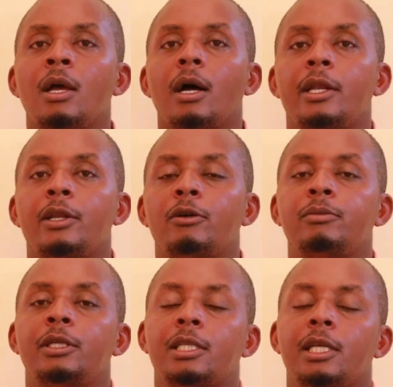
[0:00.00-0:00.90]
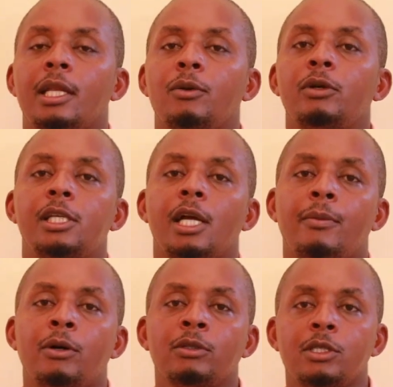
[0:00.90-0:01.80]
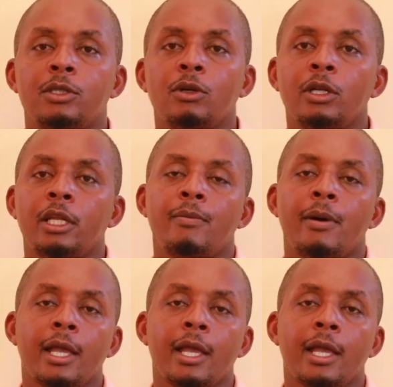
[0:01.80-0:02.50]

an object and which amount is held by